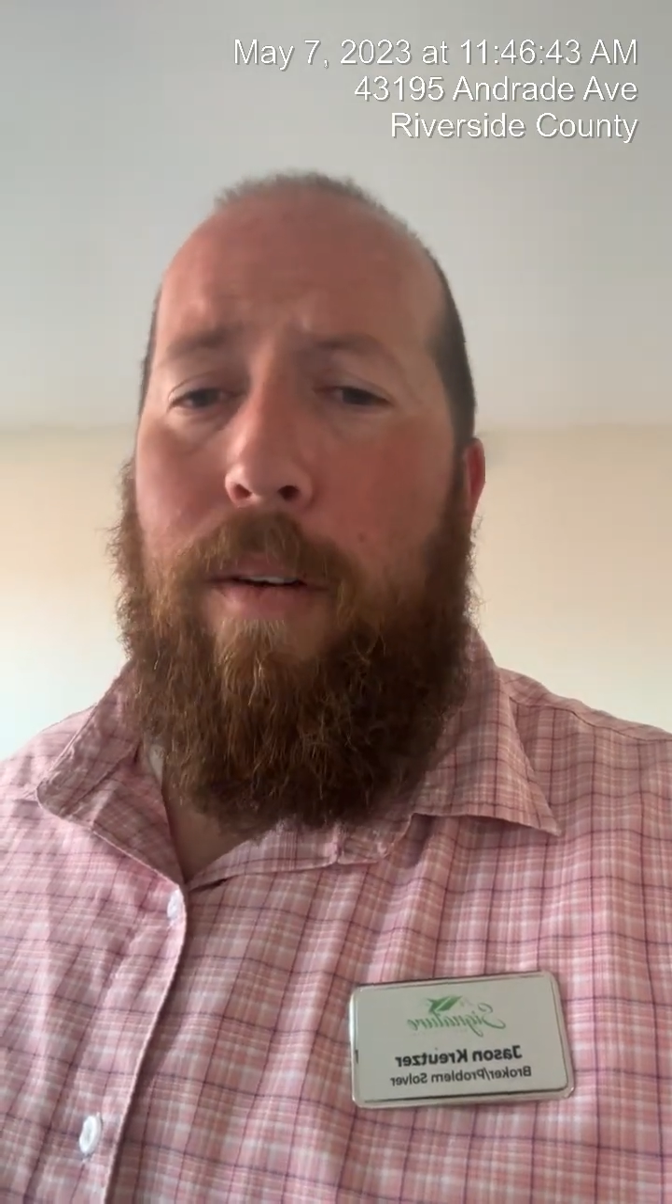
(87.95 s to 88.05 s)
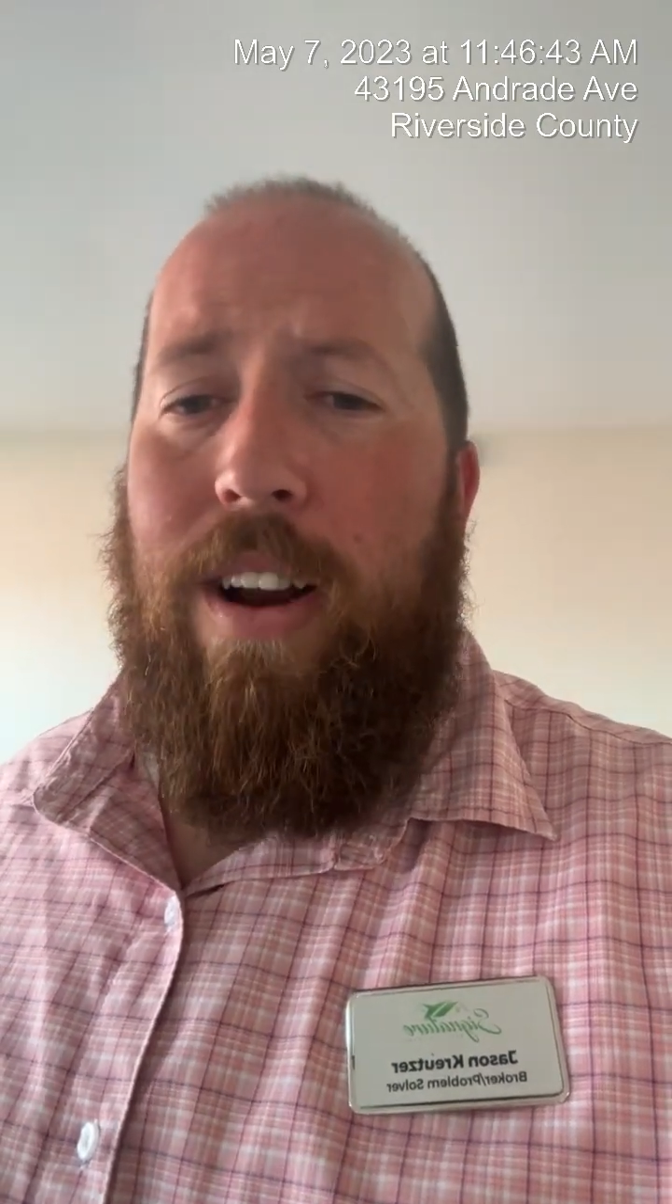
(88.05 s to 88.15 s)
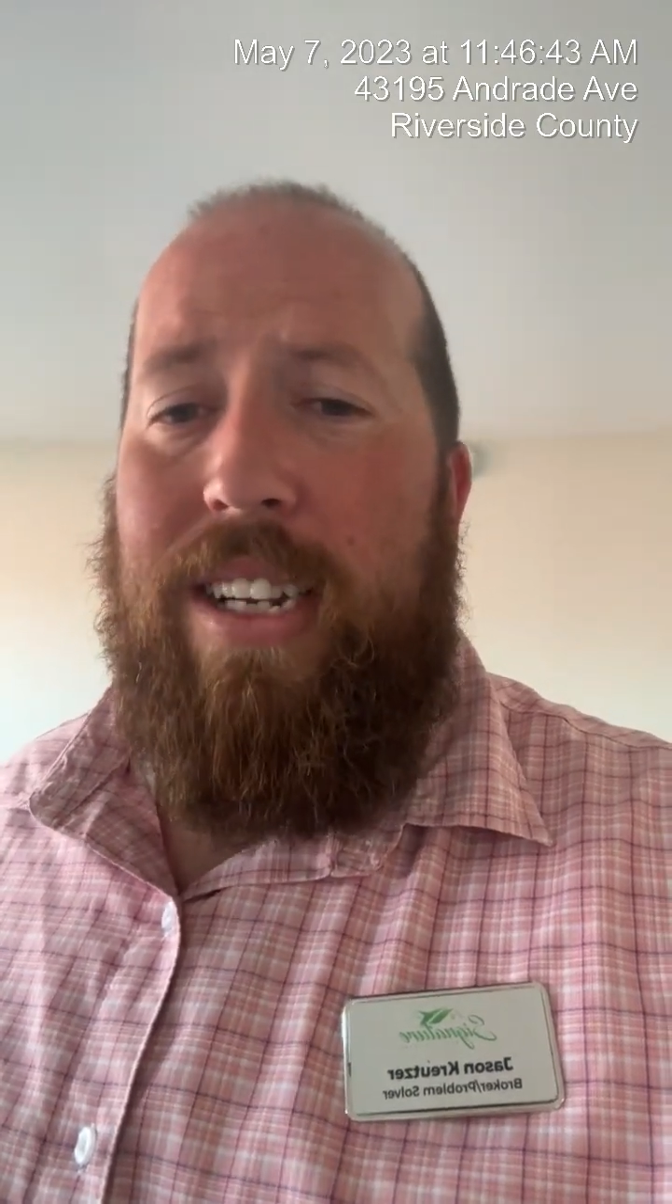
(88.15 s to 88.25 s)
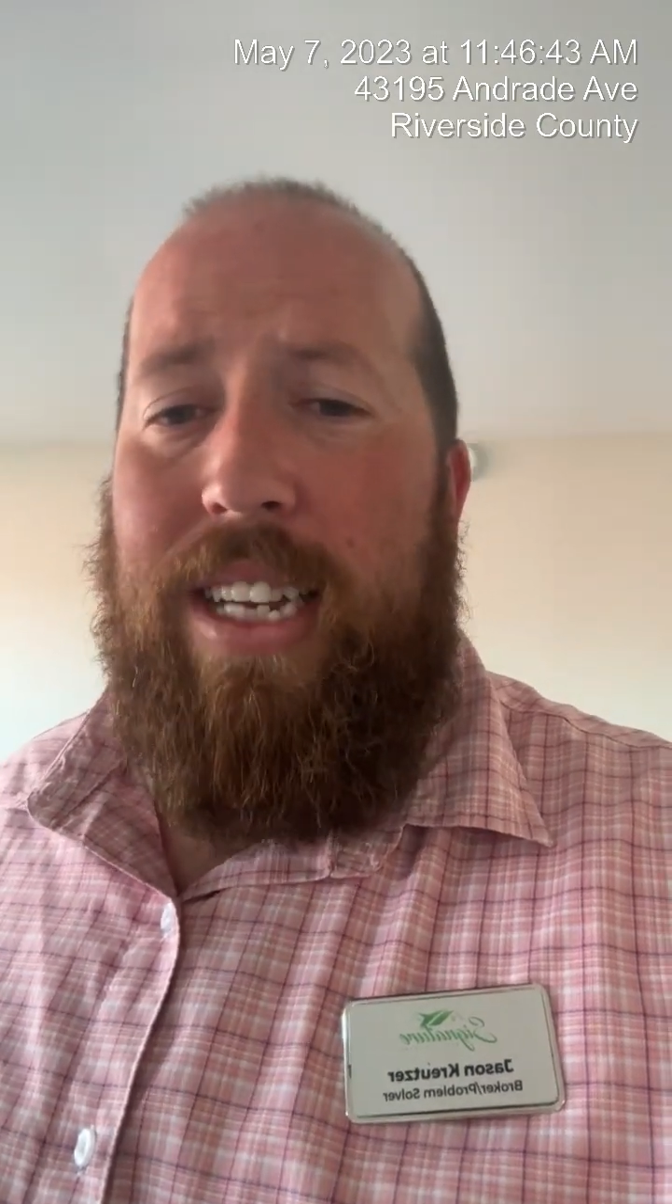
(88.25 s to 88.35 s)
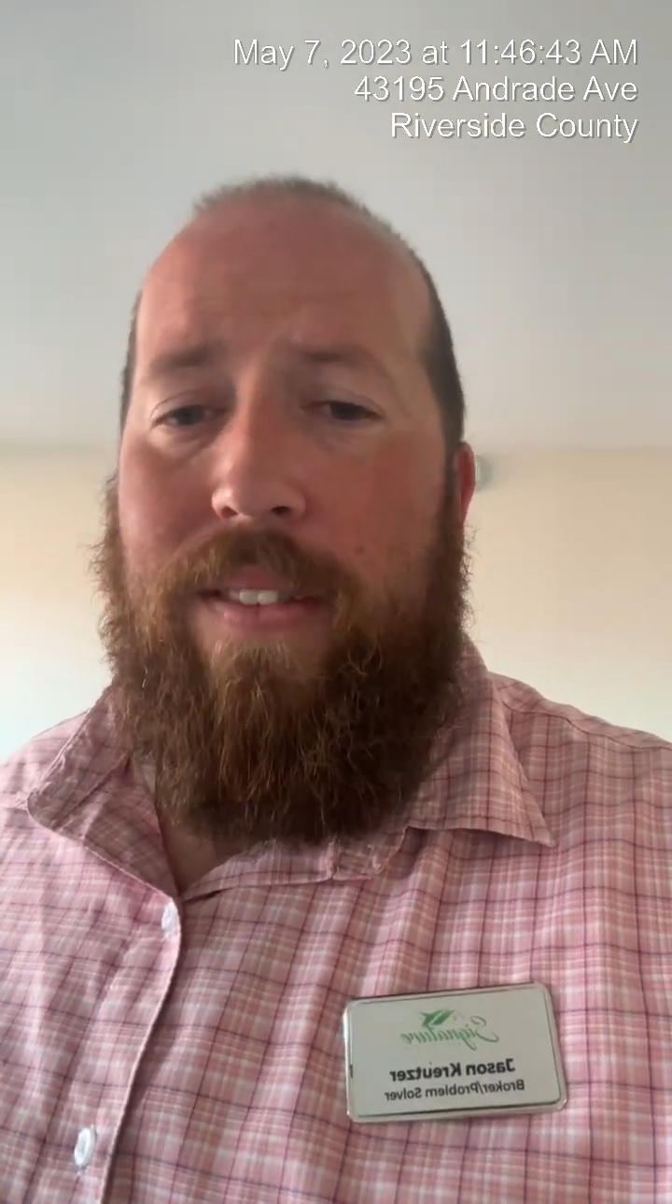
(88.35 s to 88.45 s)

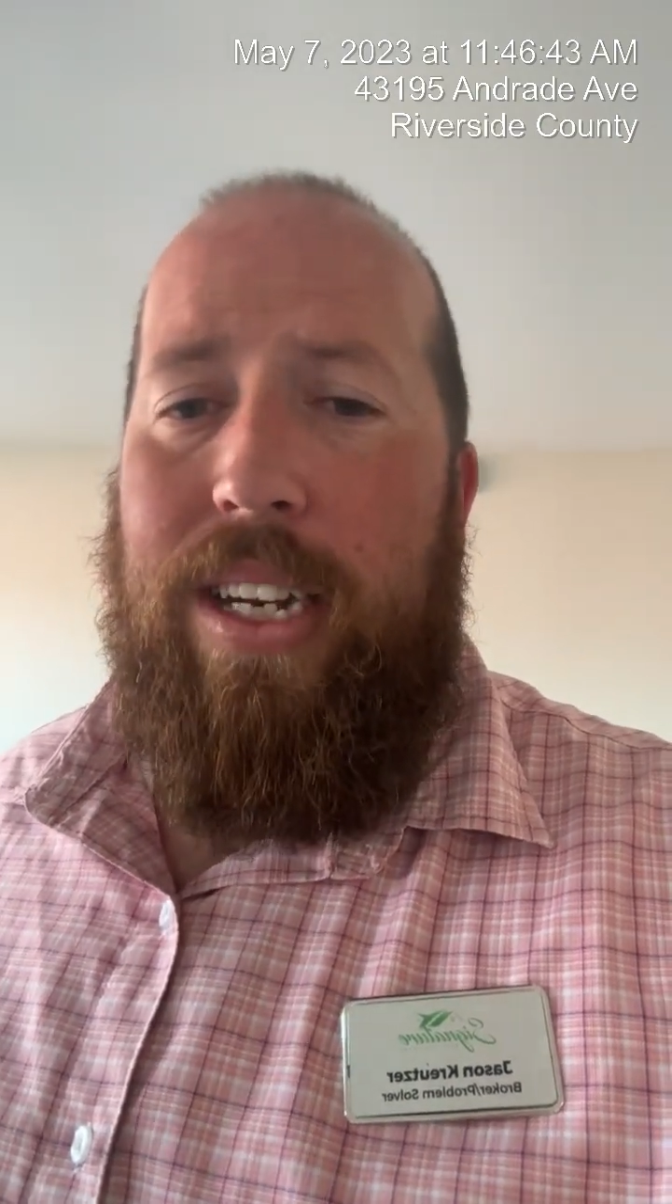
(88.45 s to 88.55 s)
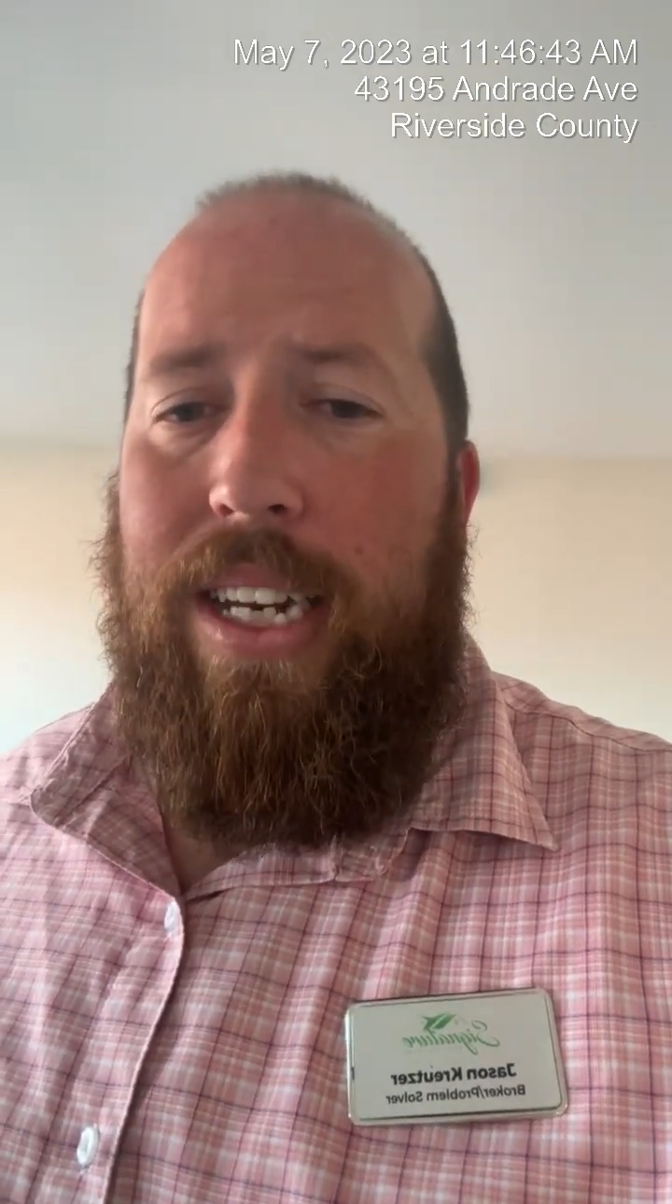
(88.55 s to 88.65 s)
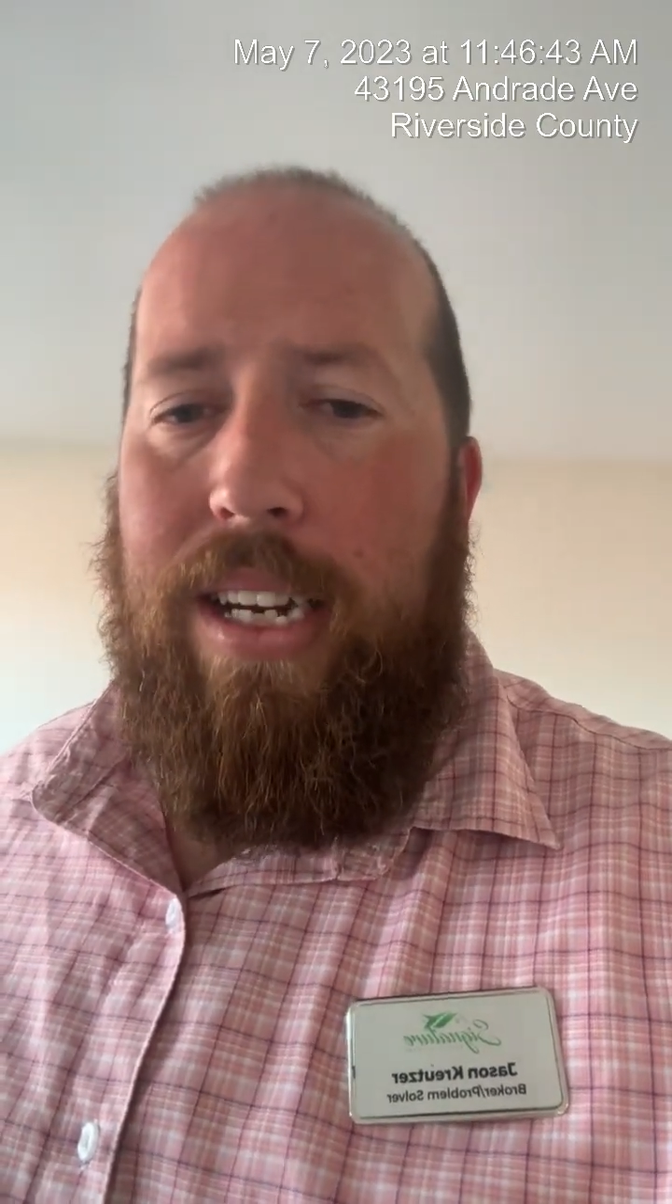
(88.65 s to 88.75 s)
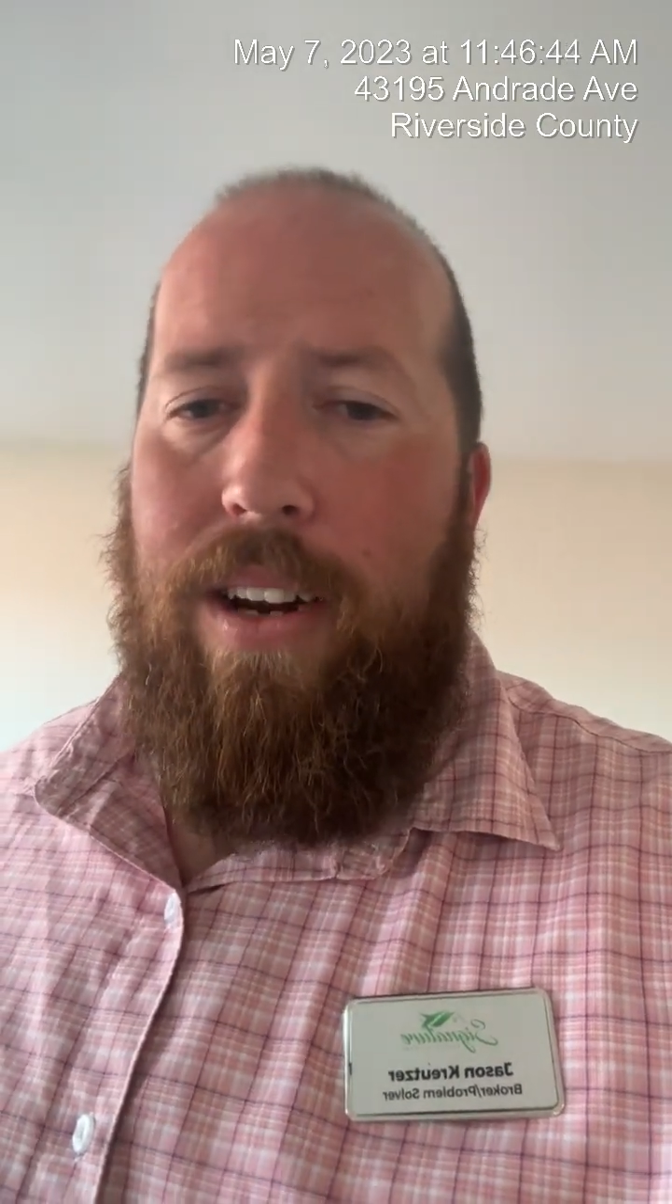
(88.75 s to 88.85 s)
around seventeen